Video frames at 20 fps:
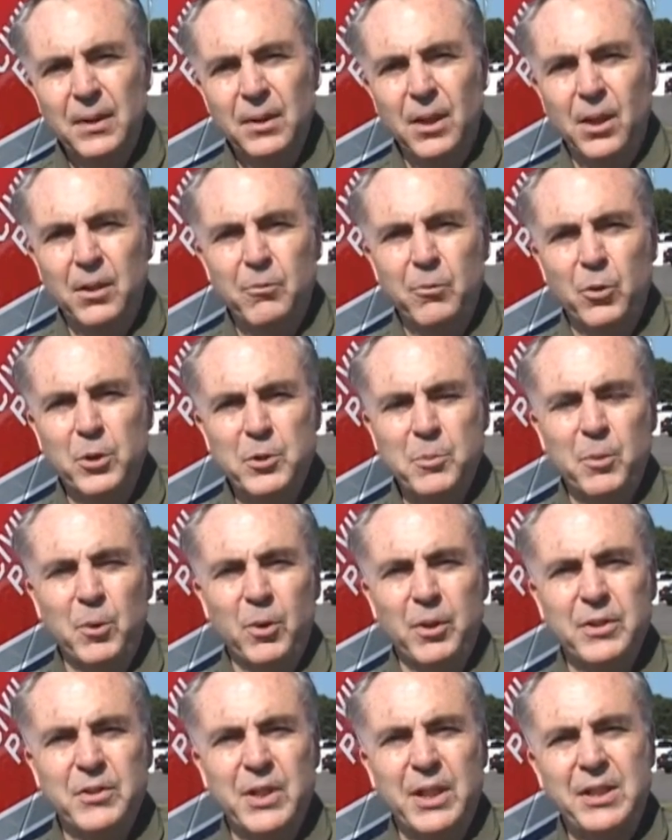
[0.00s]
law enforcement
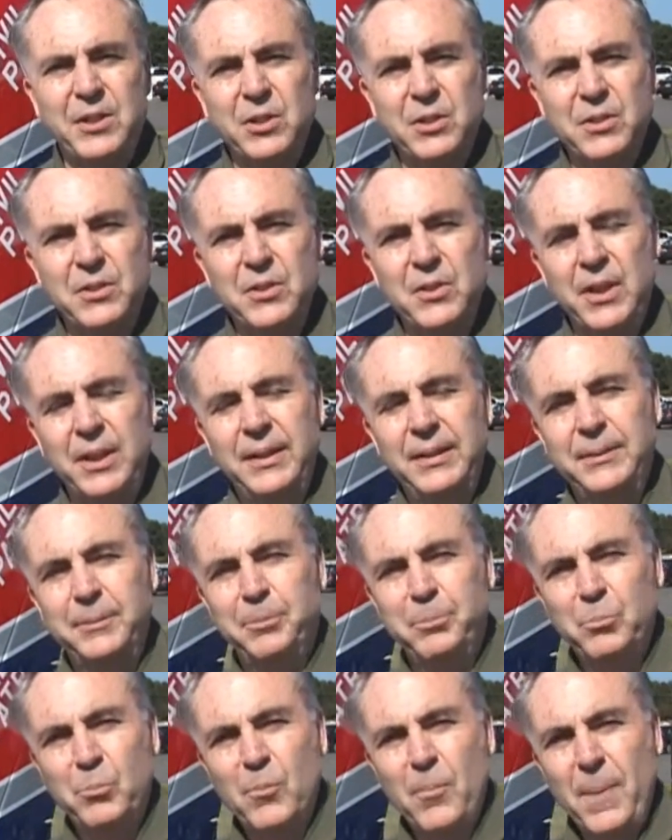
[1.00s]
organizations and
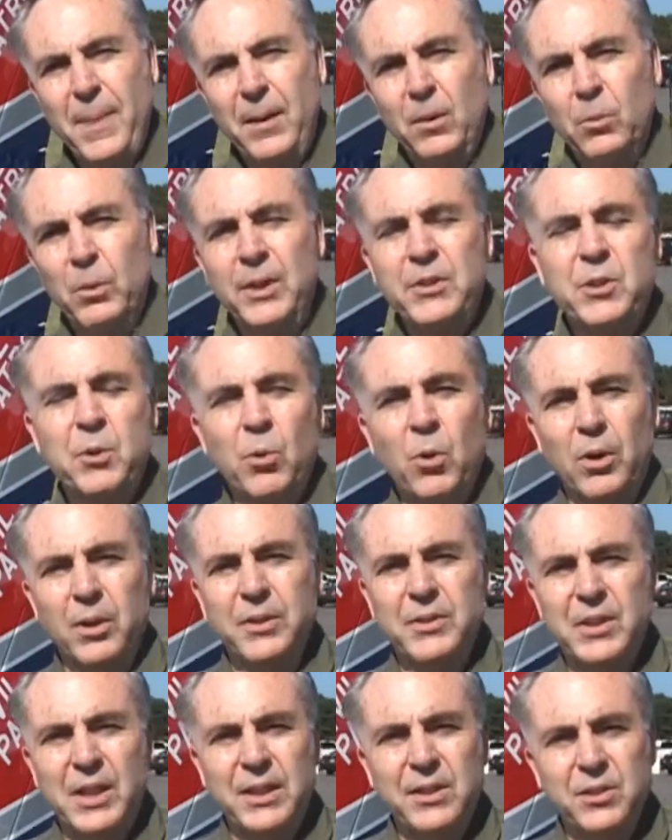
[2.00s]
rescue
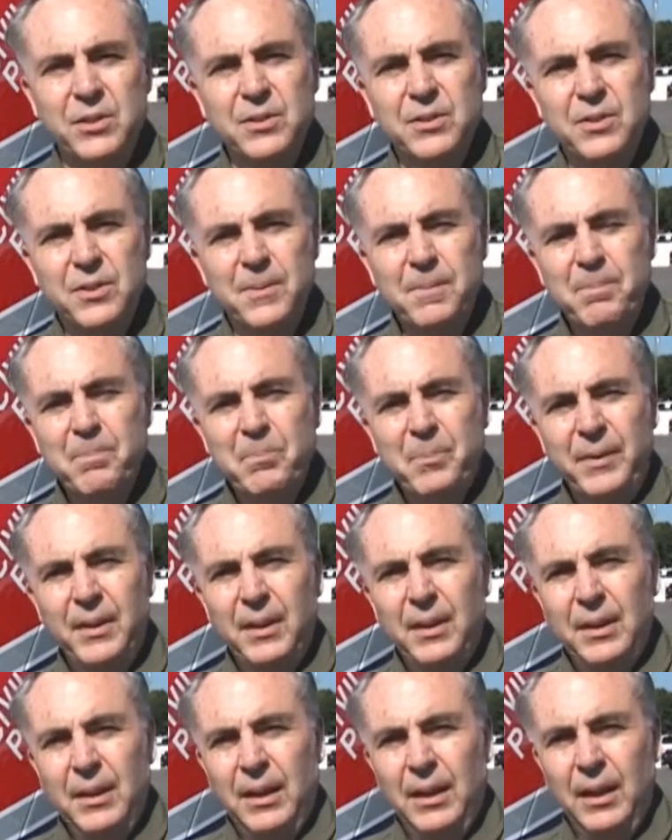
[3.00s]
organizations.
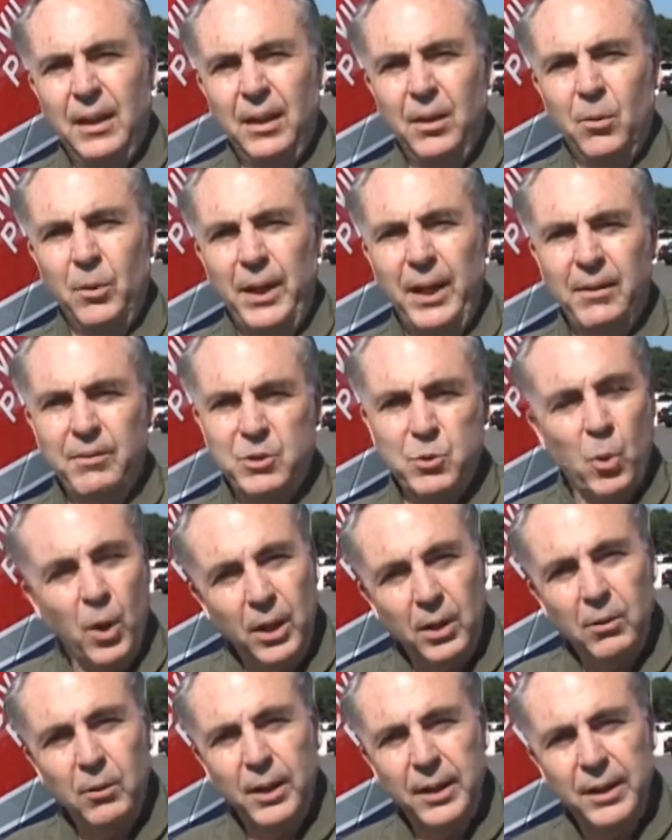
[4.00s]
we have a
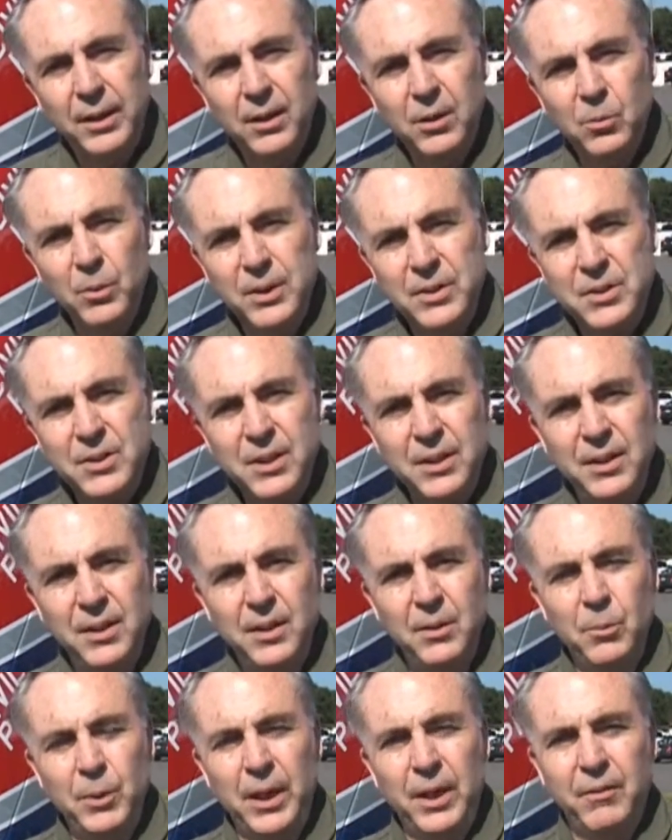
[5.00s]
squadron right here at Winston,
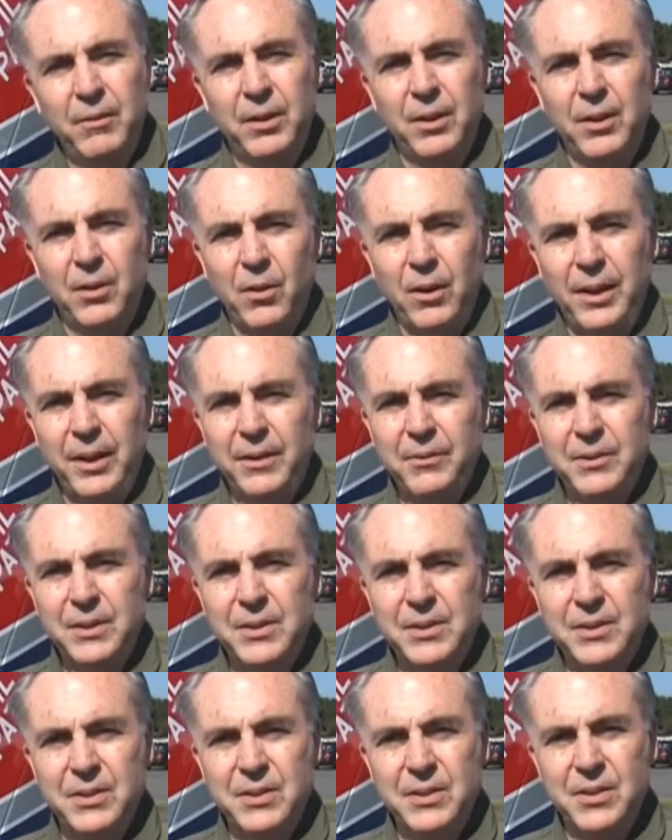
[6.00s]
and we have an aircraft.
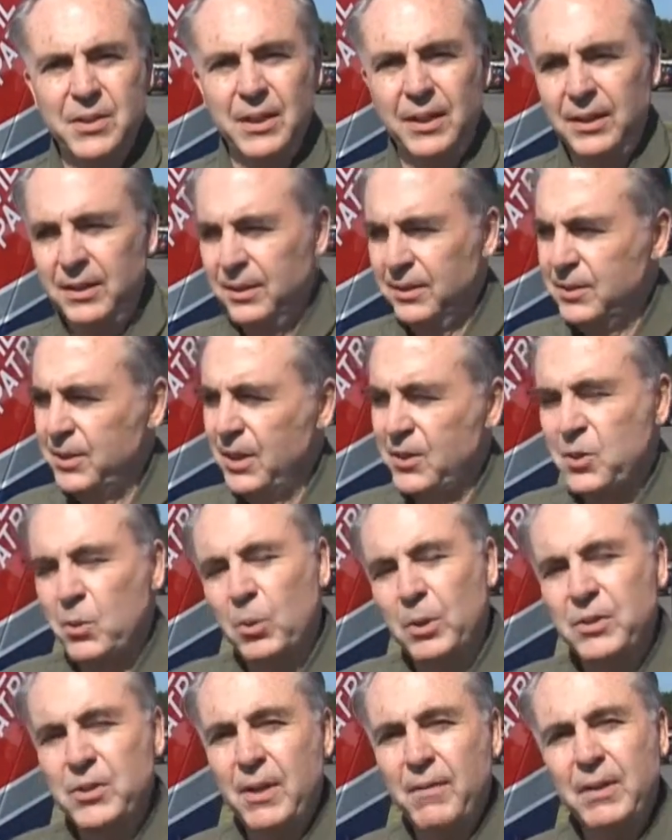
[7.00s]
This is uh,
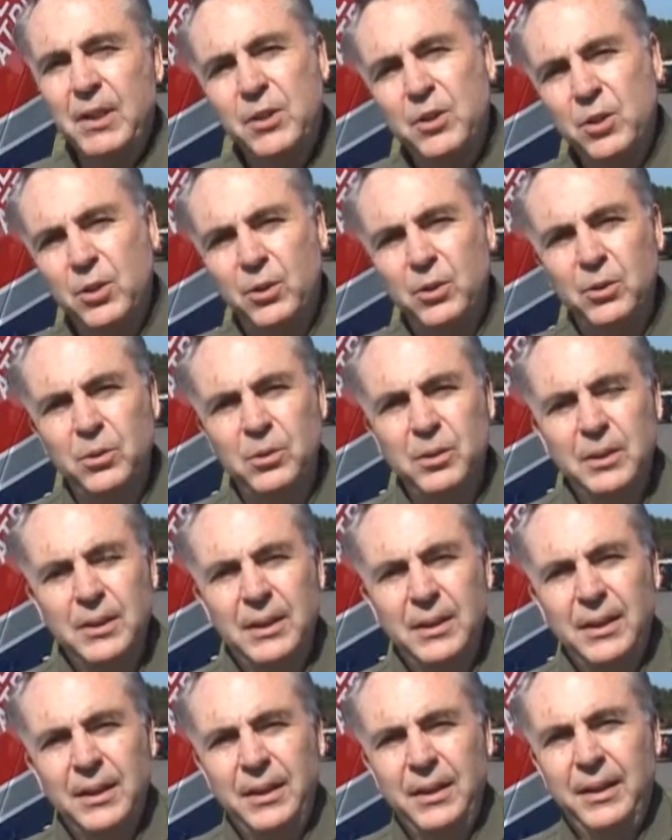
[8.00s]
Cessna
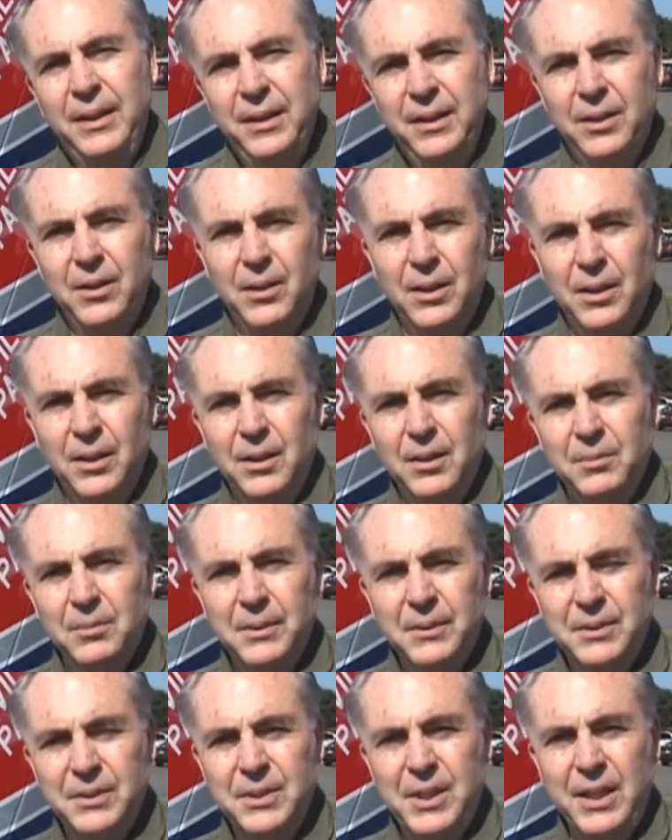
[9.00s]
172 here
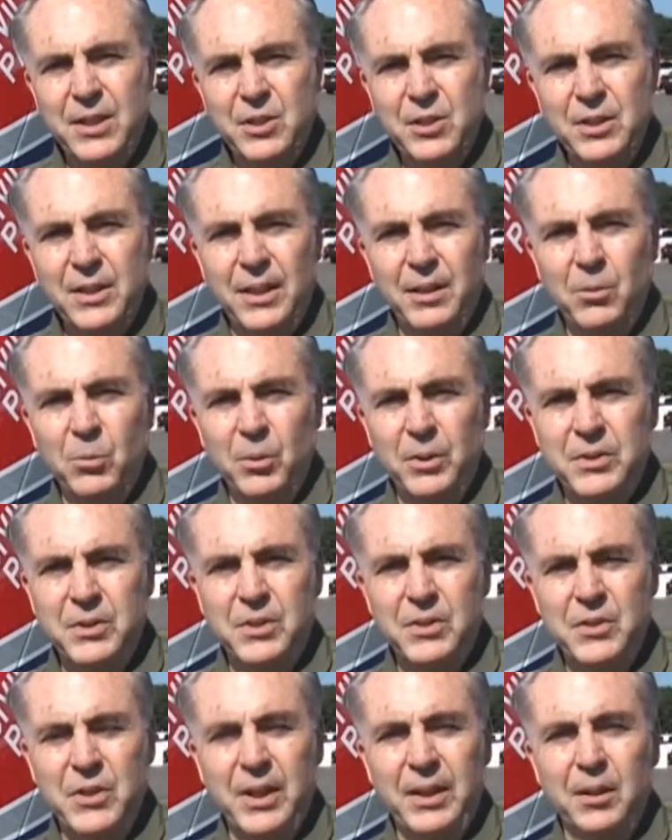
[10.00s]
stationed at
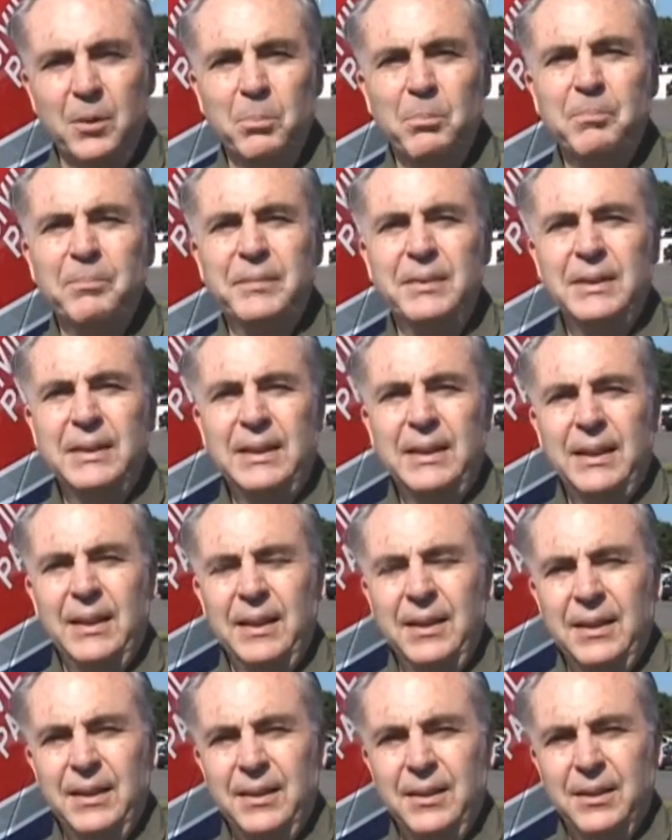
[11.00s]
Winston-Salem
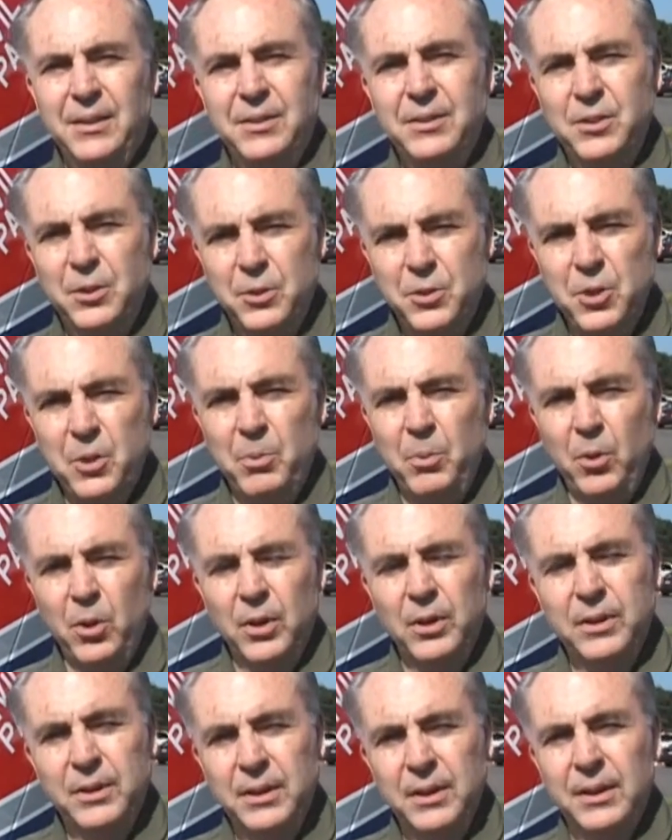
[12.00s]
to
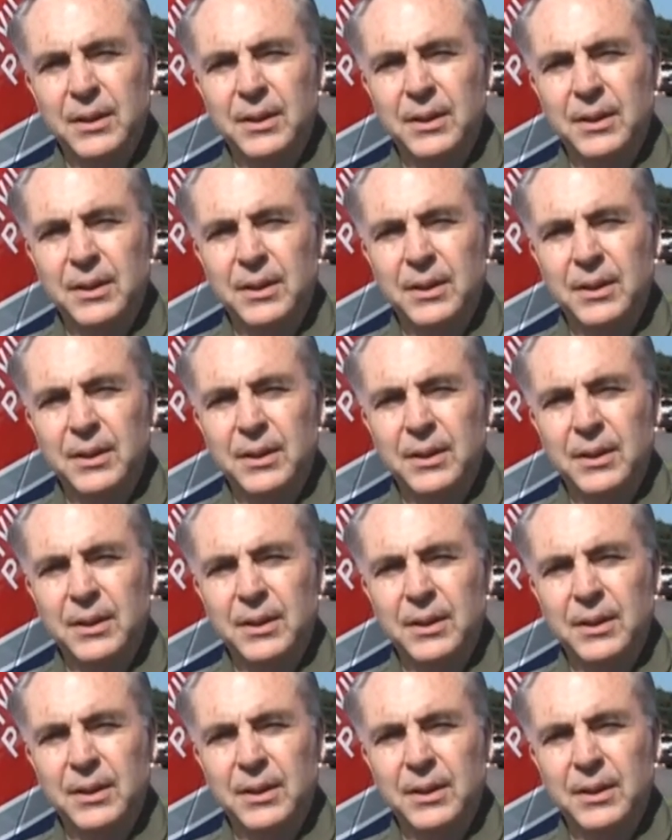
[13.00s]
support